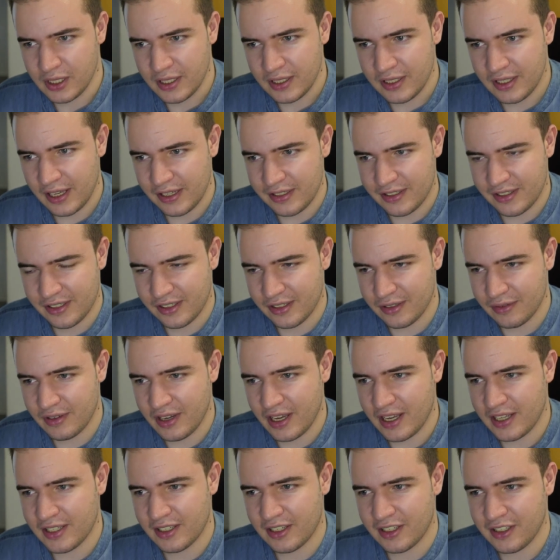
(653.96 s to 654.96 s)
tests of
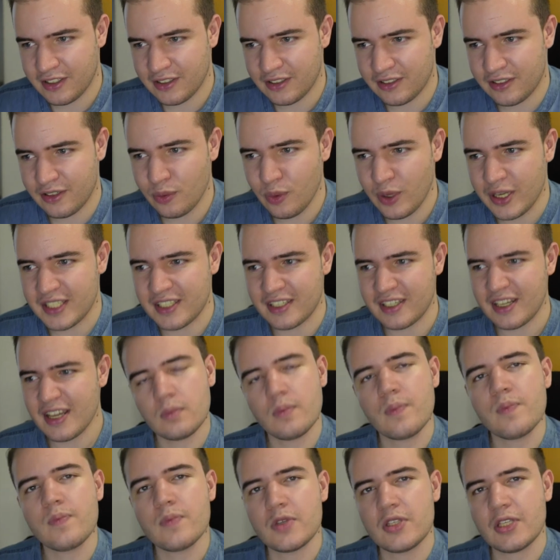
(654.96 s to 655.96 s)
their skills and wits,
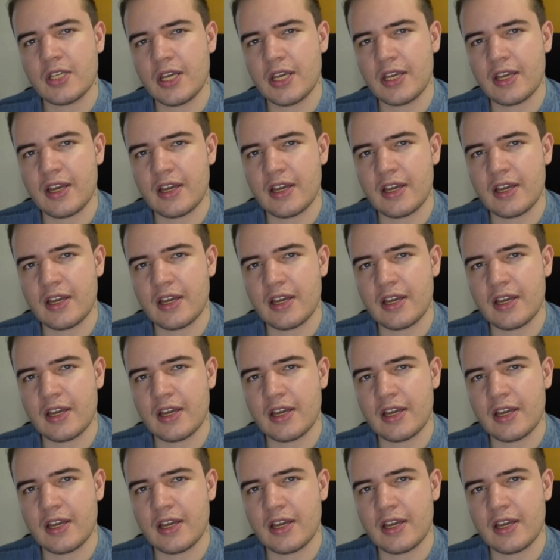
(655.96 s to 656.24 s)
seeing